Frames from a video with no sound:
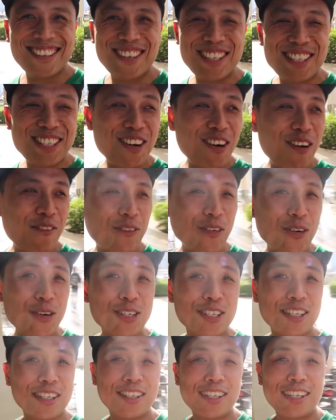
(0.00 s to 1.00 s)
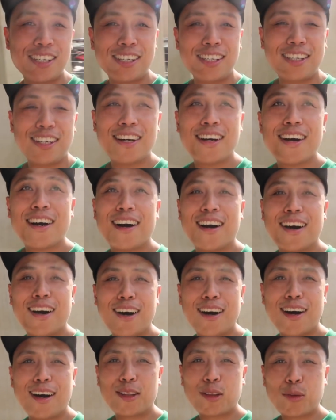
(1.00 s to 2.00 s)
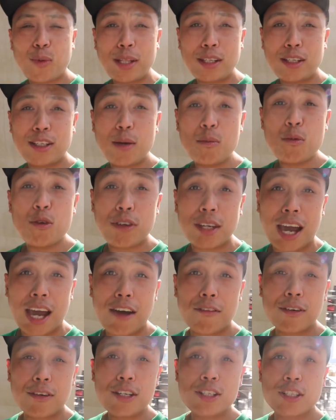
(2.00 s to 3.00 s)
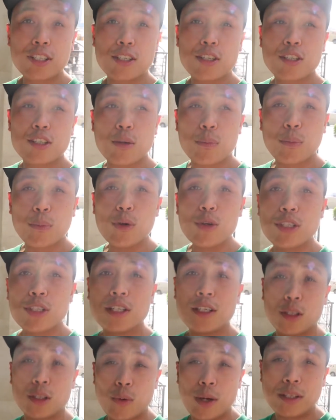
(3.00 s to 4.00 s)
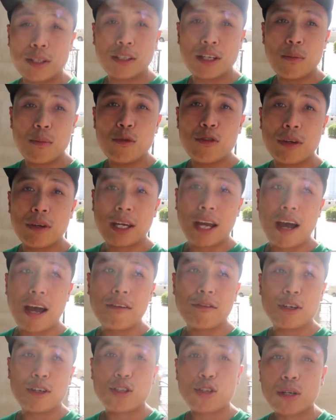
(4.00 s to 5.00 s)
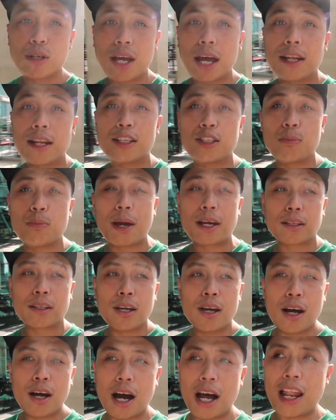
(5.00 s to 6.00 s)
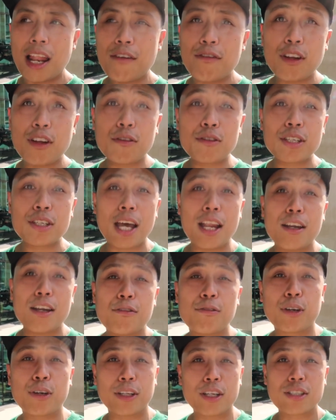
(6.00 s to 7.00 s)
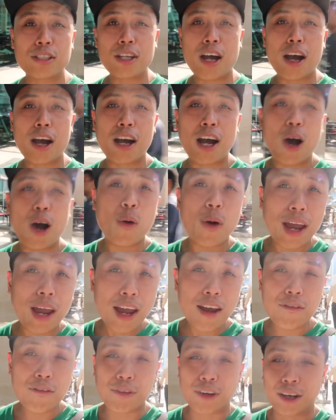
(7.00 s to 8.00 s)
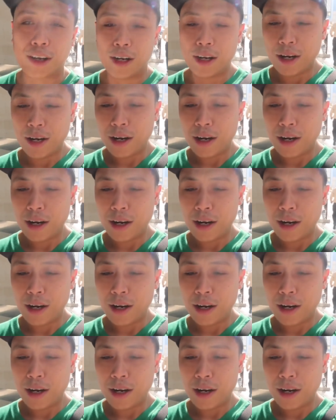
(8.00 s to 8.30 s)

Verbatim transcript: so it's now approaching the 20-day uh, moving average. As it's approaching the 20-day moving average, you can expect a level of selling for the stock. However,